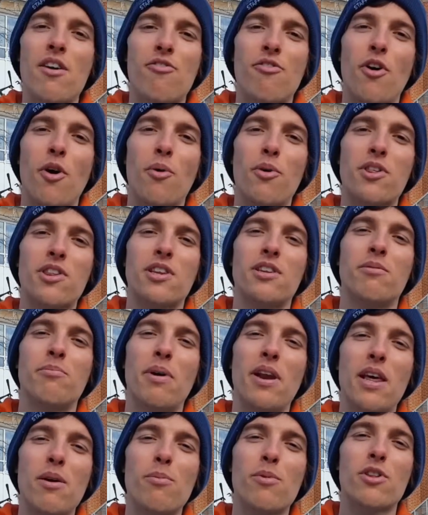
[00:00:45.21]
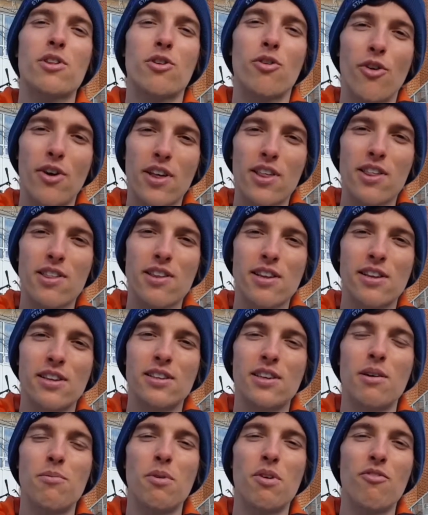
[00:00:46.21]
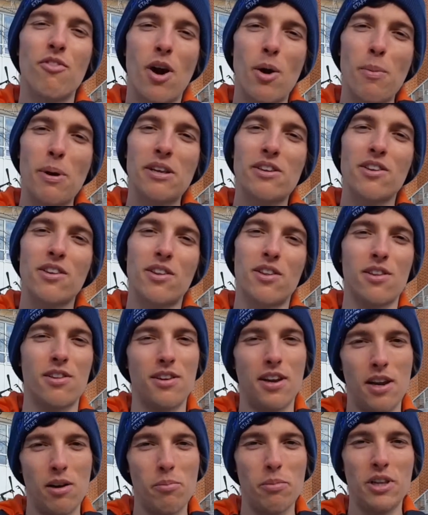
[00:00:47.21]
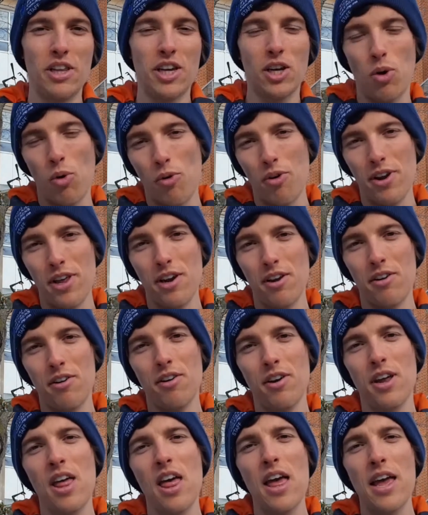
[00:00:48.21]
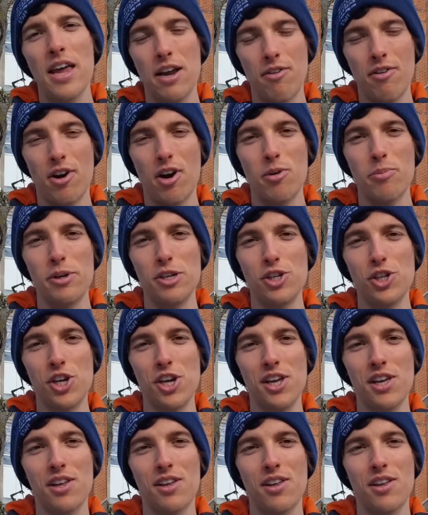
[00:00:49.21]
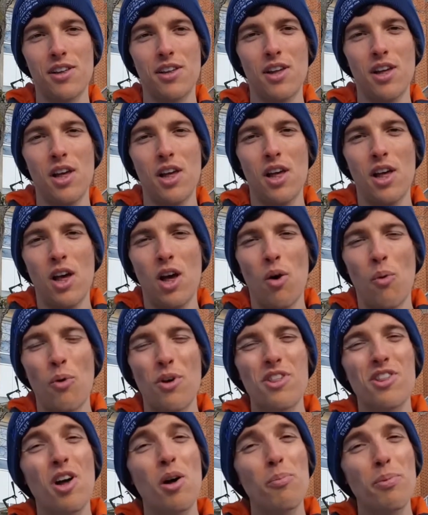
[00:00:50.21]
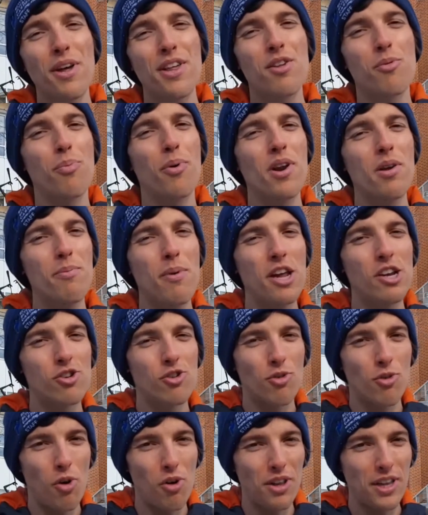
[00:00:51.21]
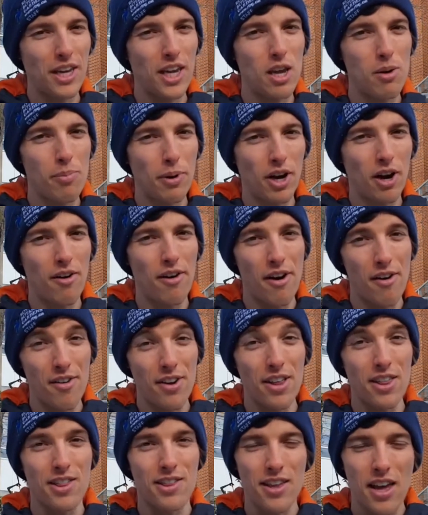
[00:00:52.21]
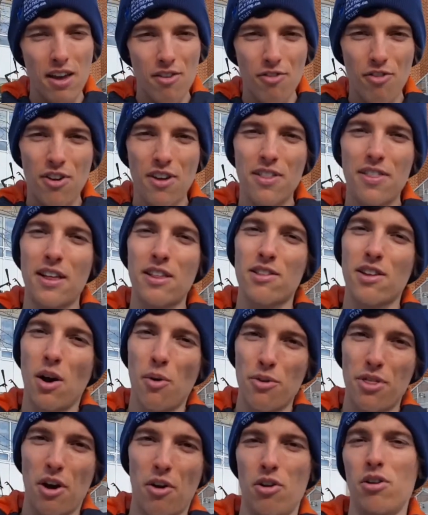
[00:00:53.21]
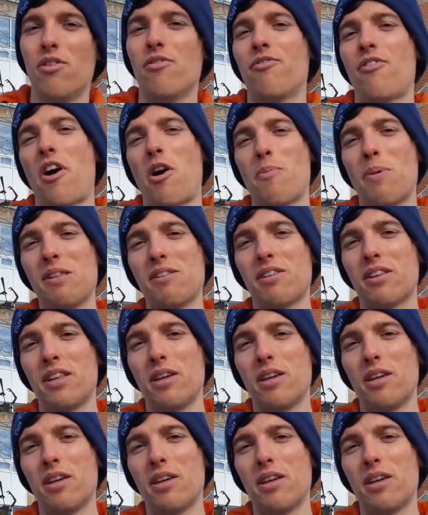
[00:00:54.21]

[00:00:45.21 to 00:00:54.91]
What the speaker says: folks, my name is Chris. I'm the Environmental Sustainability Coordinator here at RBG. While salt plays a pretty major role in keeping our areas safe, that's not without an environmental